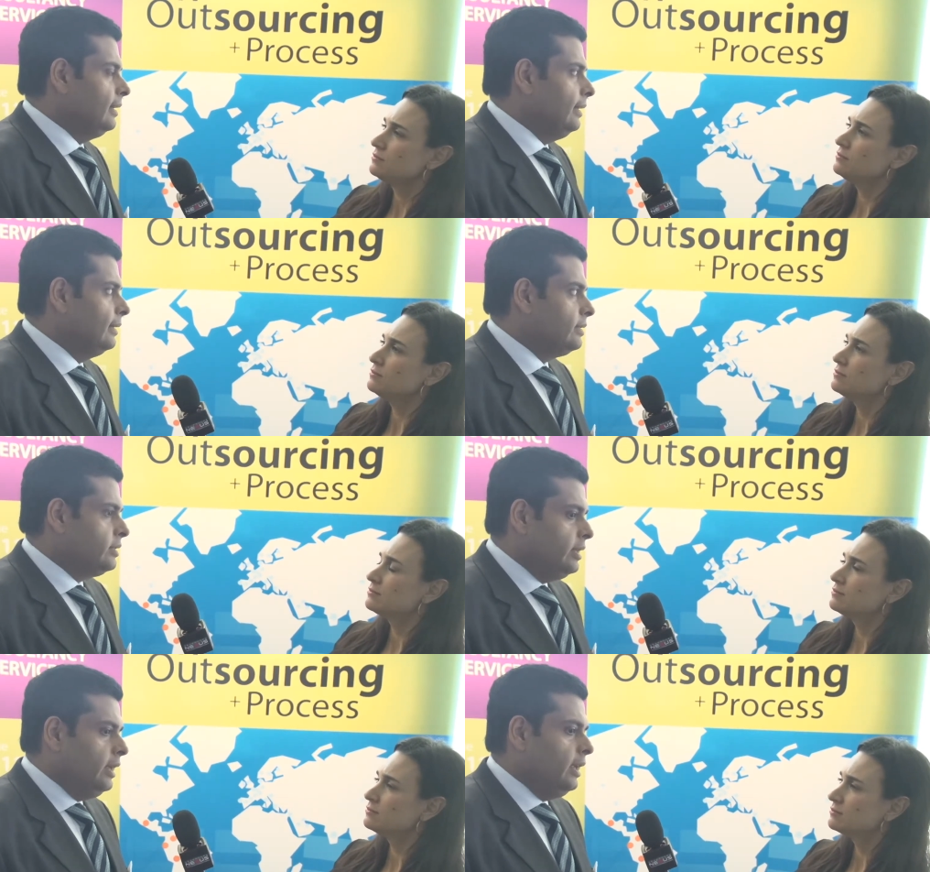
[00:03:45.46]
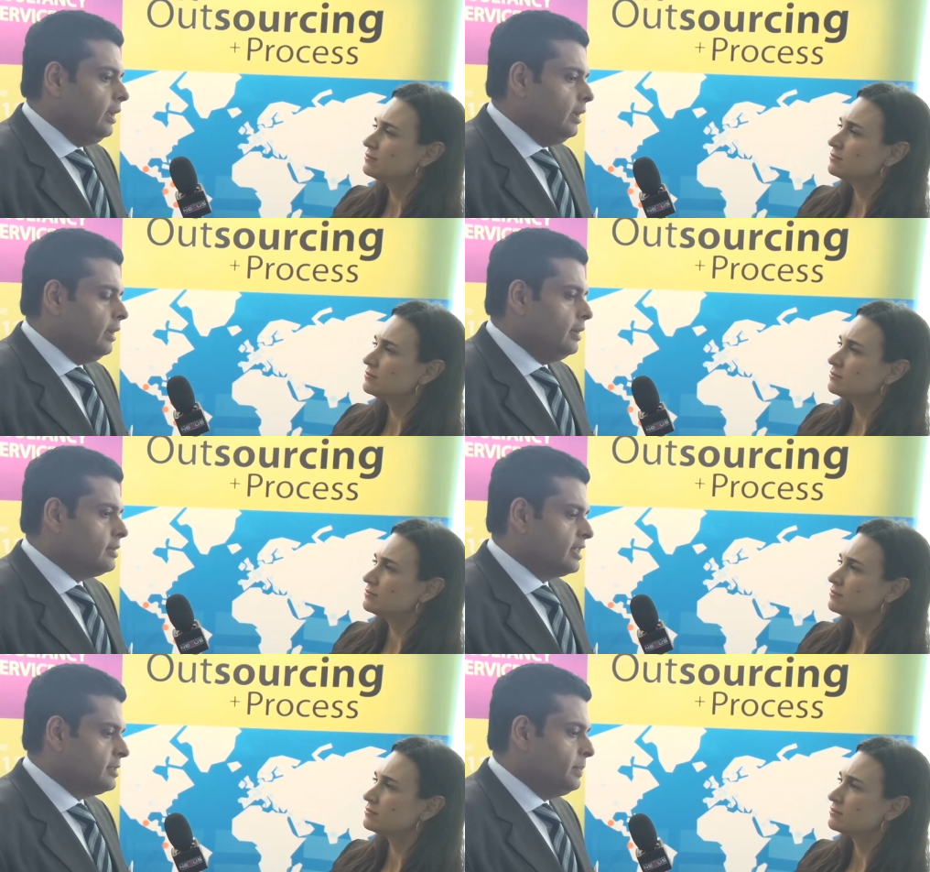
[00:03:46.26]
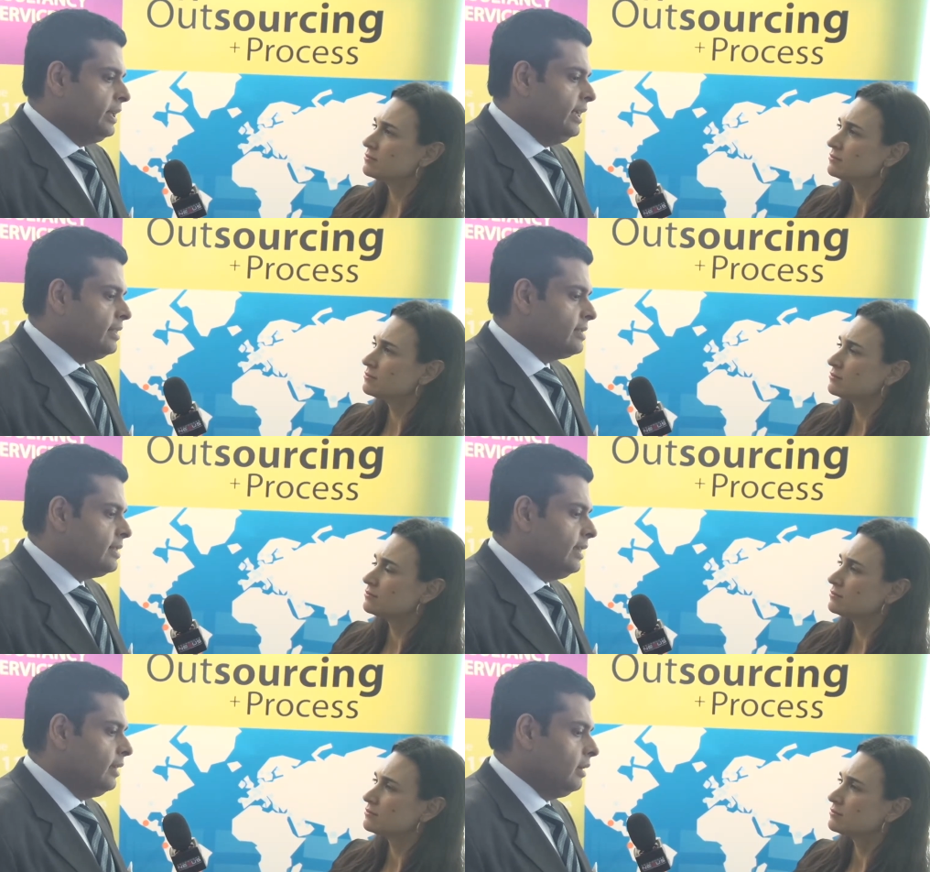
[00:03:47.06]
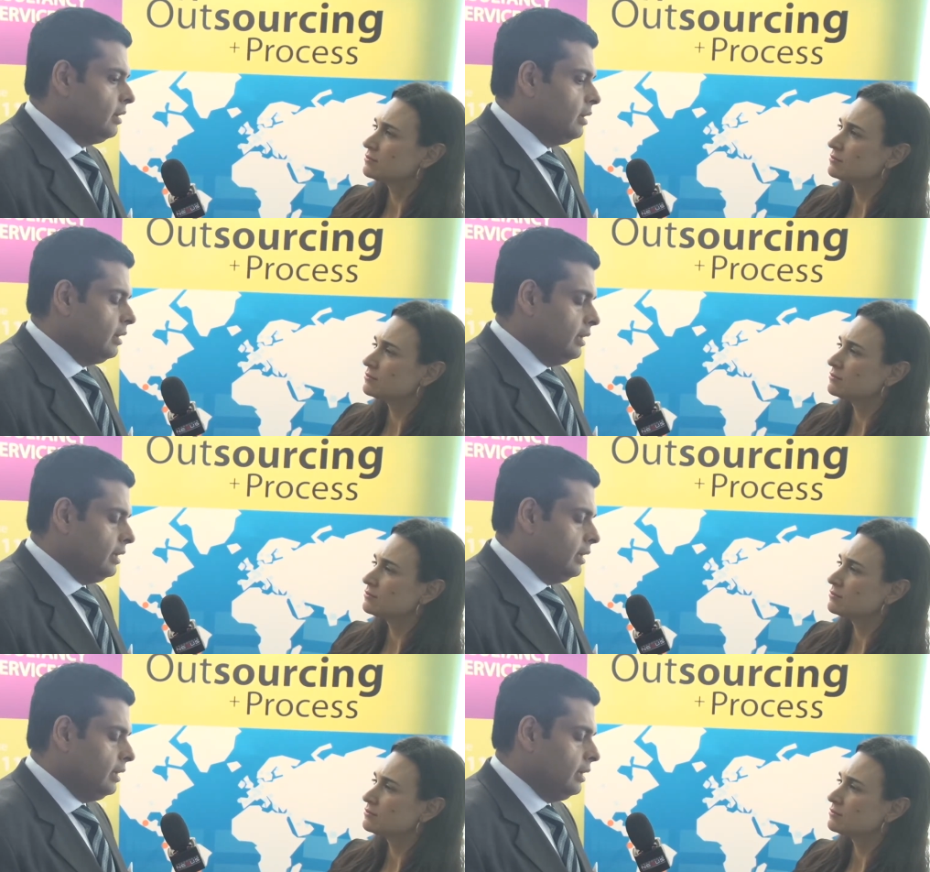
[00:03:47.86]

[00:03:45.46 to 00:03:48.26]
Speaker 1: the industry is experiencing,